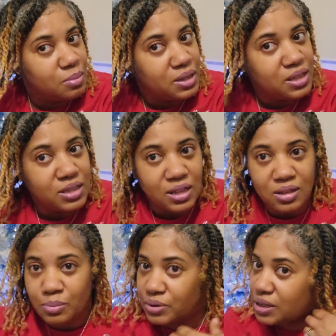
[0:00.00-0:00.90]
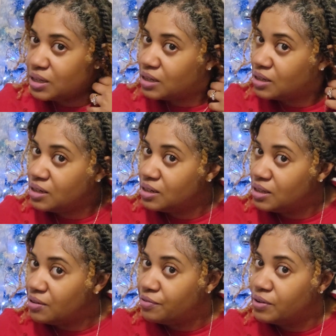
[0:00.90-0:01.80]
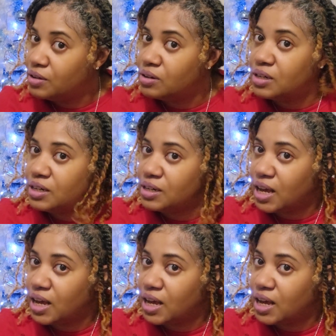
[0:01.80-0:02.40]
I think they look pretty good. They feel good.